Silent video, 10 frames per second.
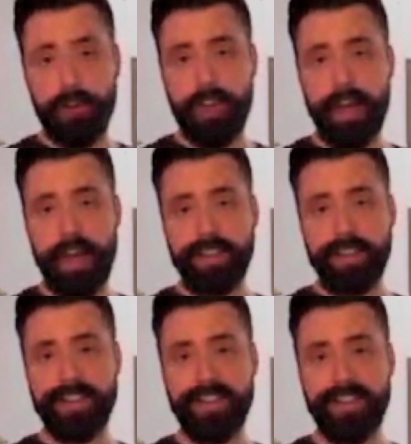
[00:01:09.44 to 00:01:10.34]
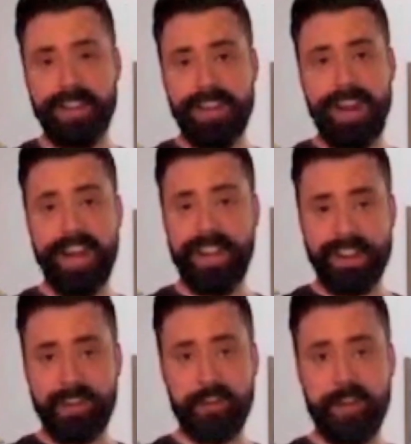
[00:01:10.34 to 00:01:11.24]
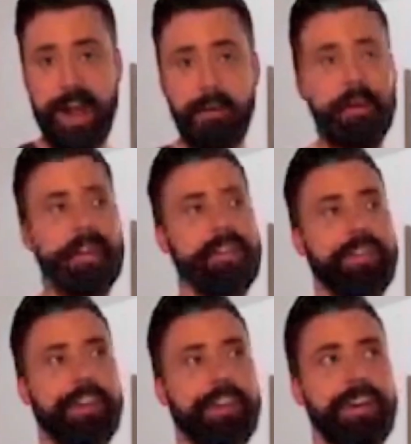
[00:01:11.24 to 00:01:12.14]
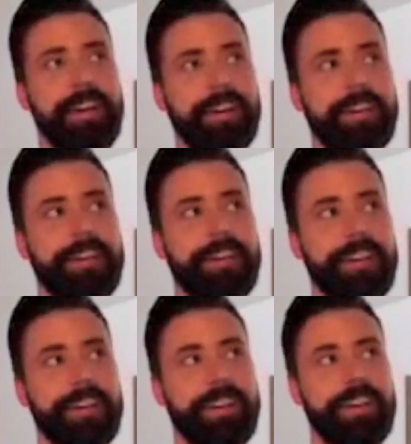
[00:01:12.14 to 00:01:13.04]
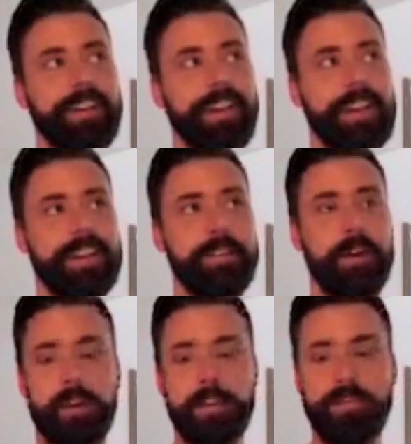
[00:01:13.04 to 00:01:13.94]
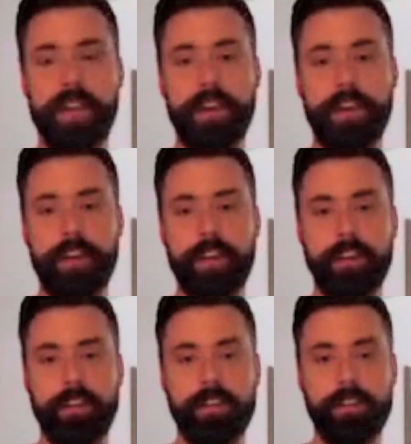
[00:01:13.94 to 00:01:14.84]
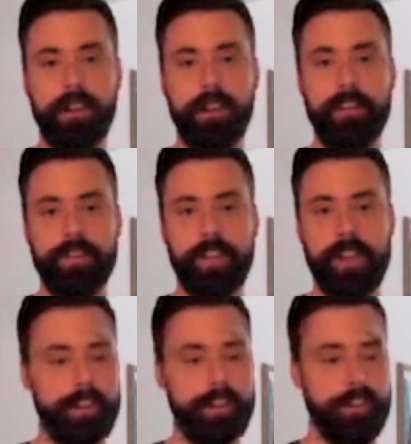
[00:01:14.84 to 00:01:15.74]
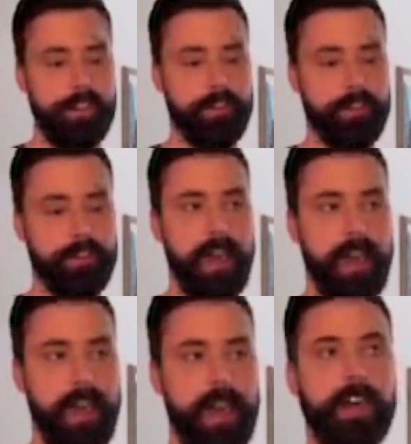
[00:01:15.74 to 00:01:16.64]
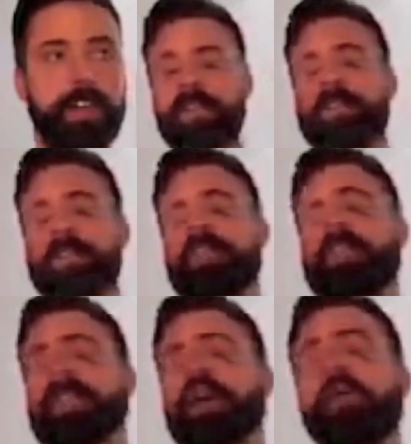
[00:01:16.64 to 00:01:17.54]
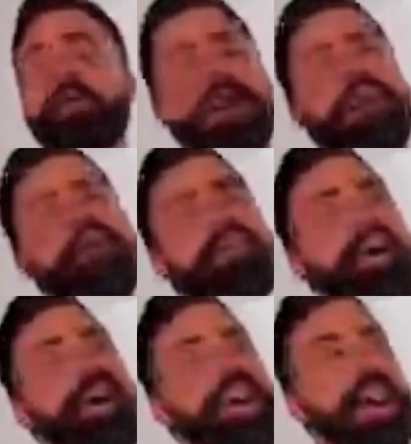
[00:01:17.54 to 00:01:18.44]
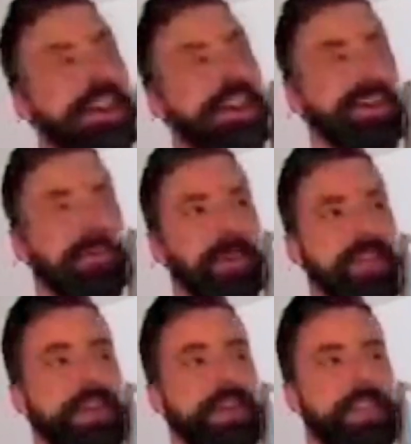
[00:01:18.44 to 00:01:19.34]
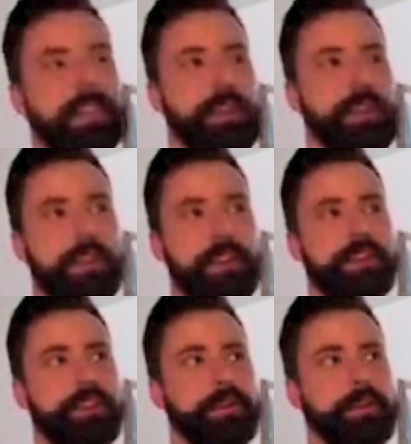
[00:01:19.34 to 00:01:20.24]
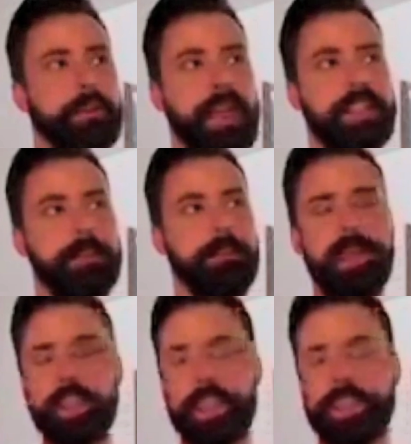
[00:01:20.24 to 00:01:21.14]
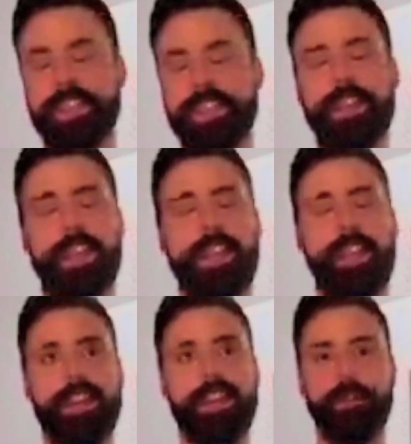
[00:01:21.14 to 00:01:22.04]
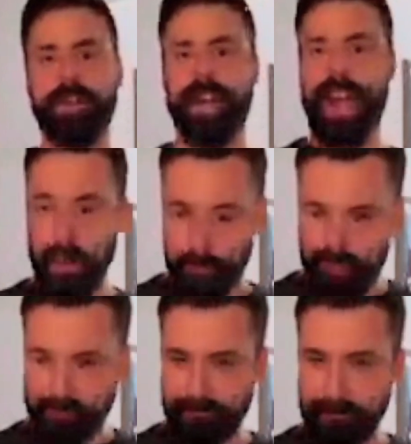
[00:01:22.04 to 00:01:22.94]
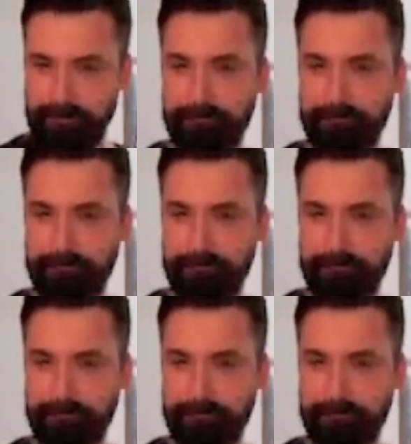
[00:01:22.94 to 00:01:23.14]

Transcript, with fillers: knew that anything could happen. Uh, I guess all is fair in love and drag. I was aware that I could be turned into a raging bitch. I just didn't think it would happen.